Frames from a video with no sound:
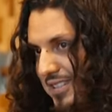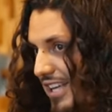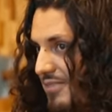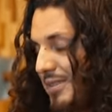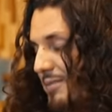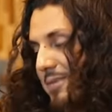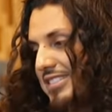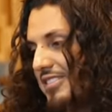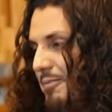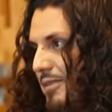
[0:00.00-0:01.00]
not only
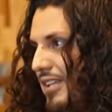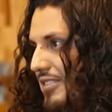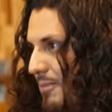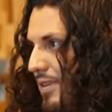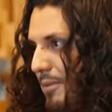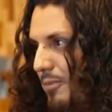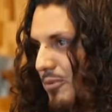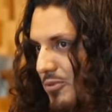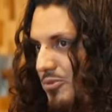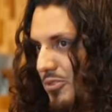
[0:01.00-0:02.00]
myself, but like the
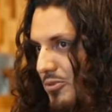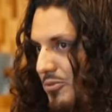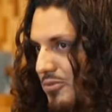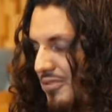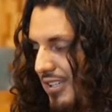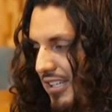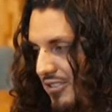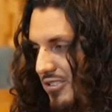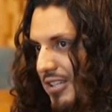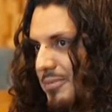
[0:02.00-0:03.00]
people who do
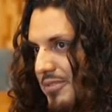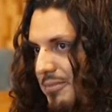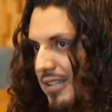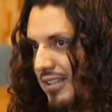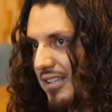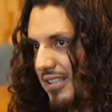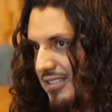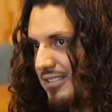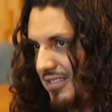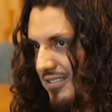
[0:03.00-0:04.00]
look up to me, like
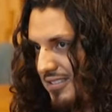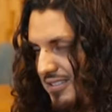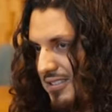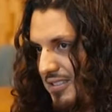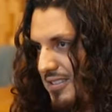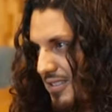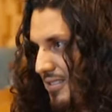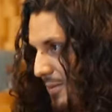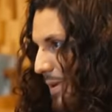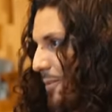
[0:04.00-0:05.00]

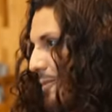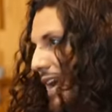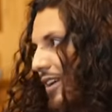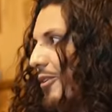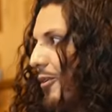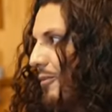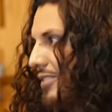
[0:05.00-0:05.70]
the people back home.